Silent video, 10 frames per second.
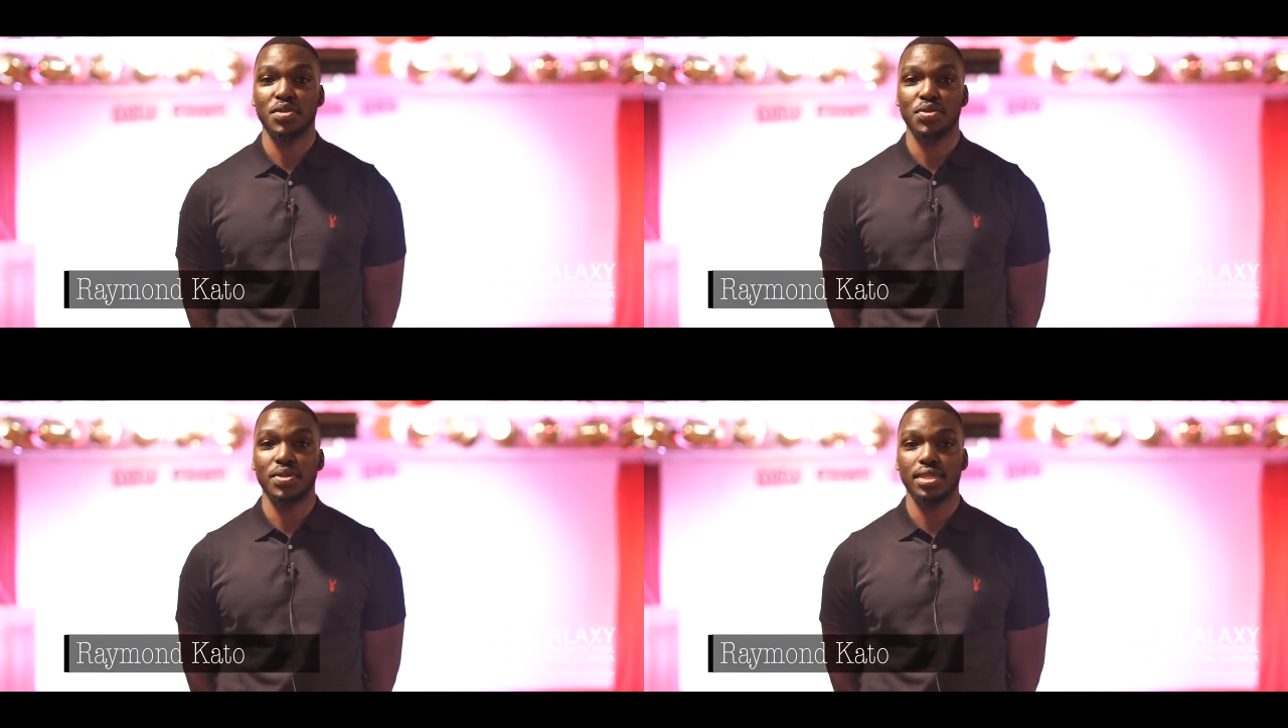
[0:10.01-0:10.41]

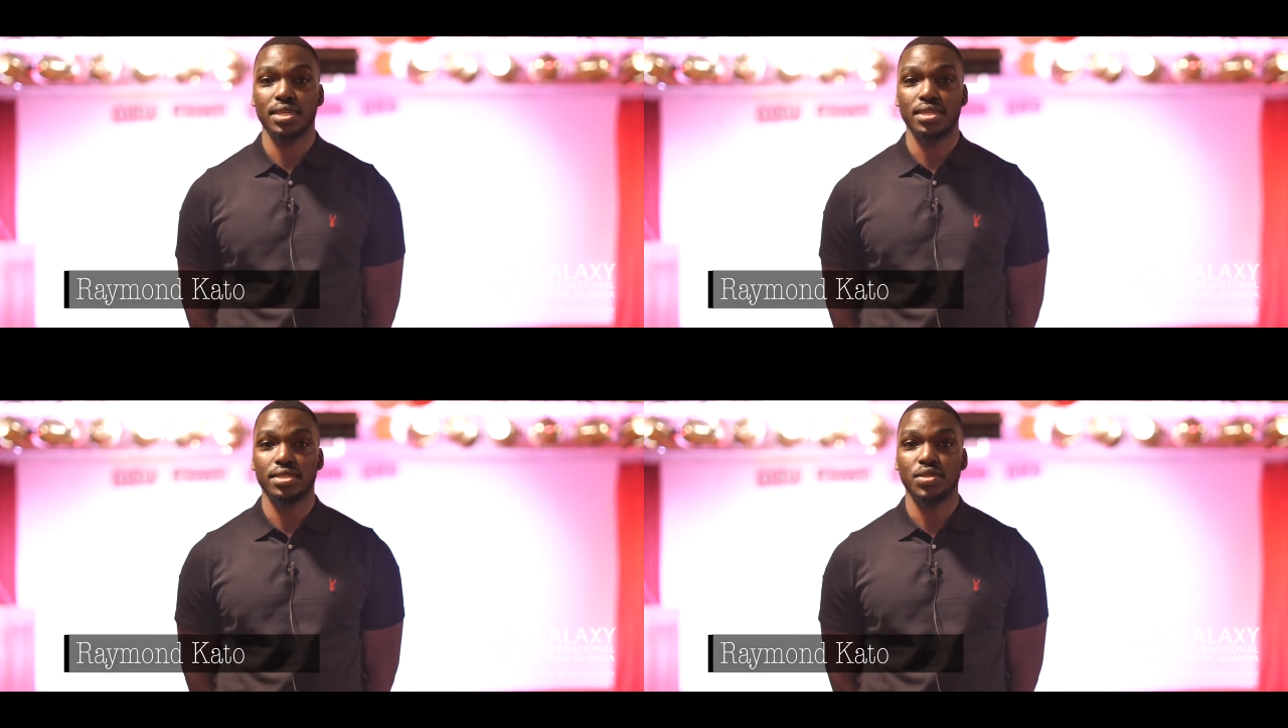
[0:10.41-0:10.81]
between the
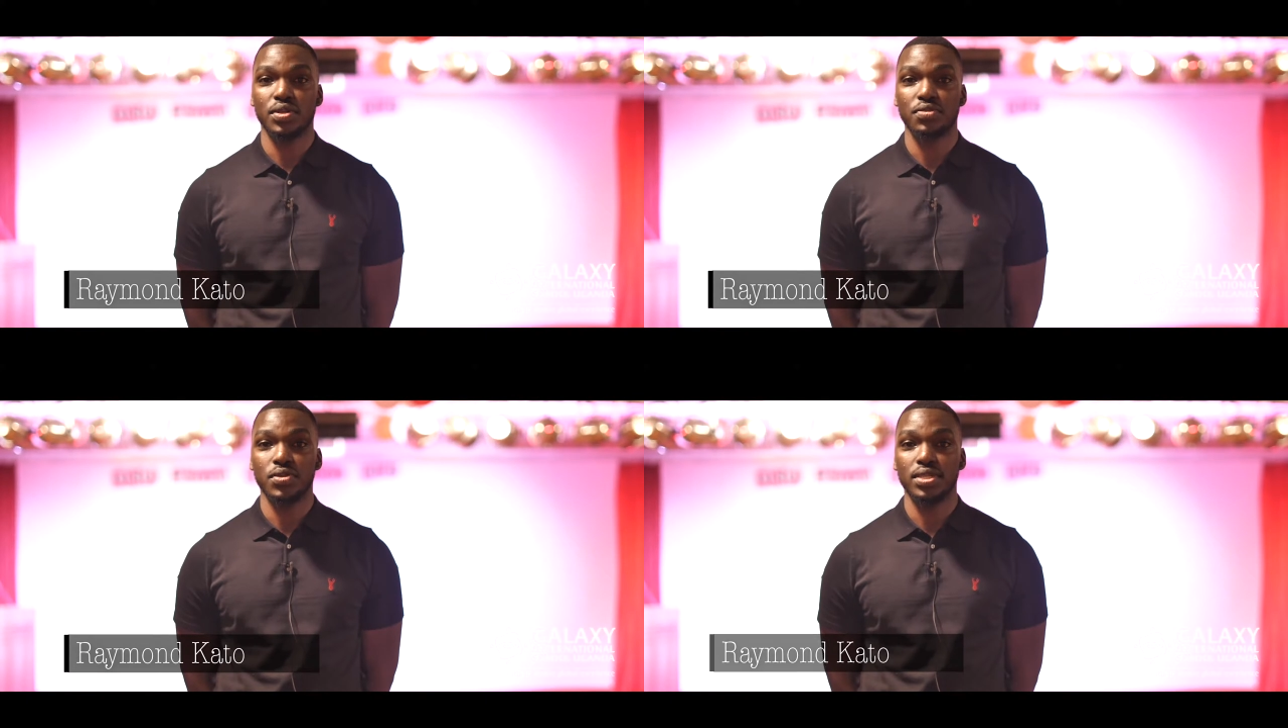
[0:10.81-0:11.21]
years
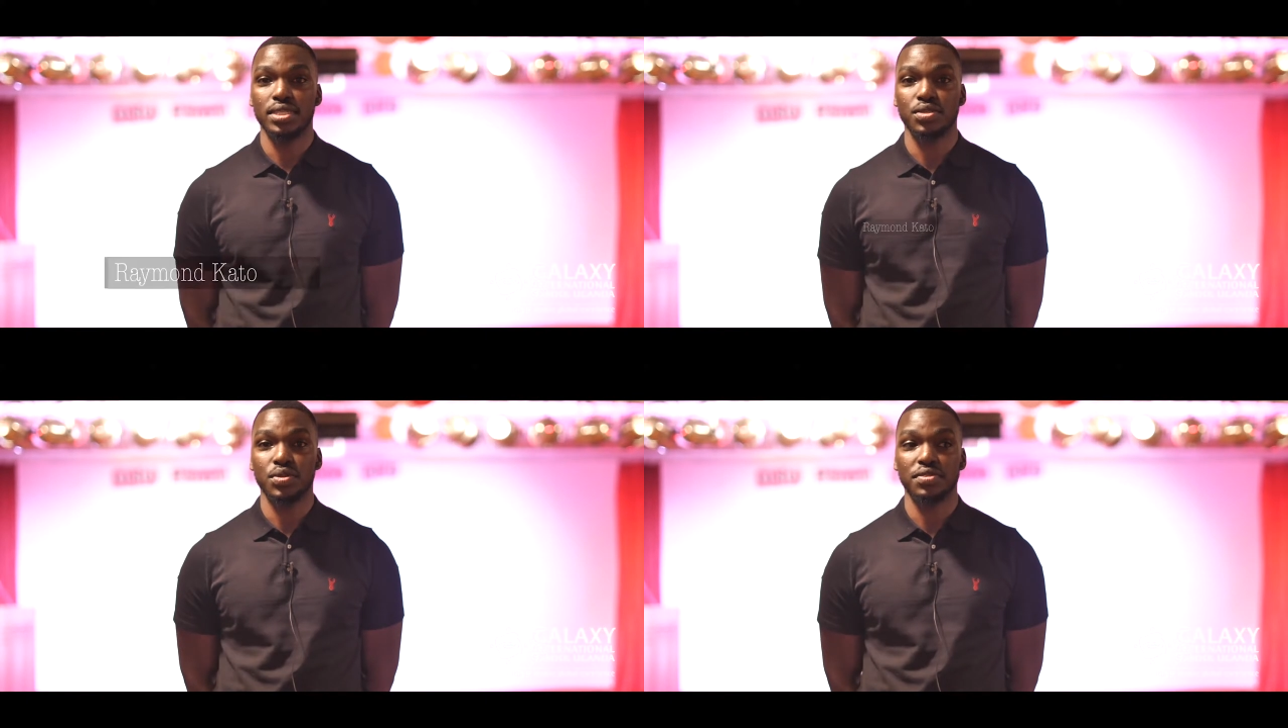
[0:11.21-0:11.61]

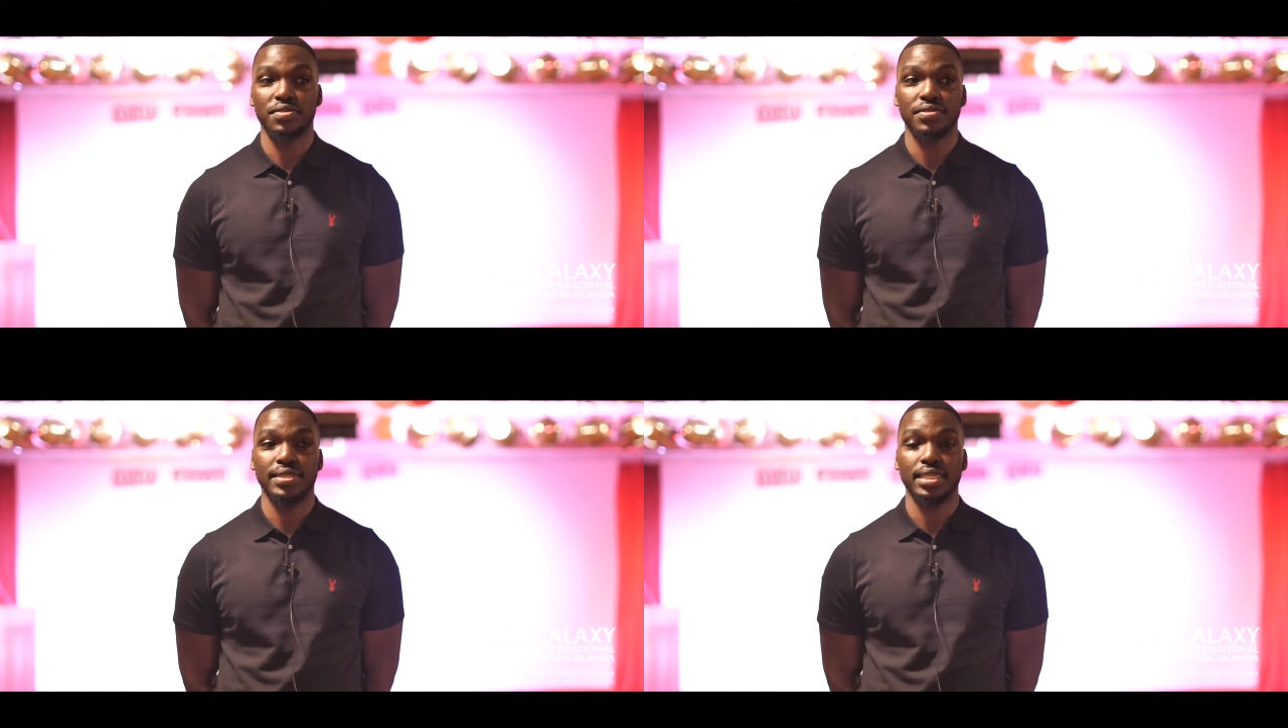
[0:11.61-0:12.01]
2014 and
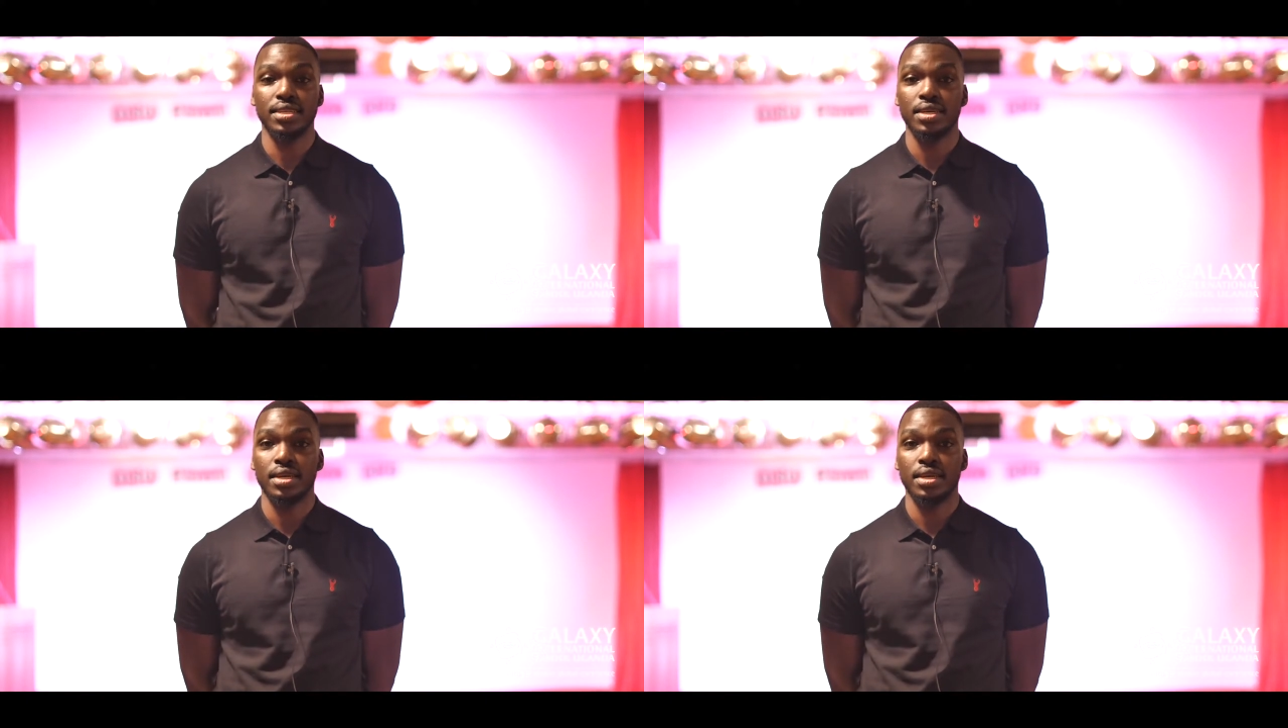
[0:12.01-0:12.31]
2015.